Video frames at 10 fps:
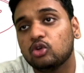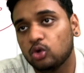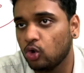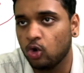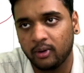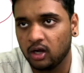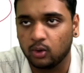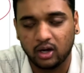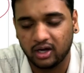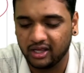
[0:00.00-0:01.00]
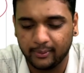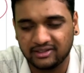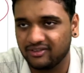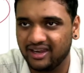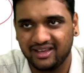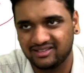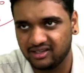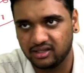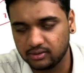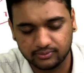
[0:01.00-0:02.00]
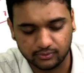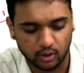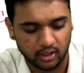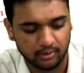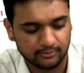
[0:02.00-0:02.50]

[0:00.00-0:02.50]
Go home and learn quadratic equation. Very easy. Okay.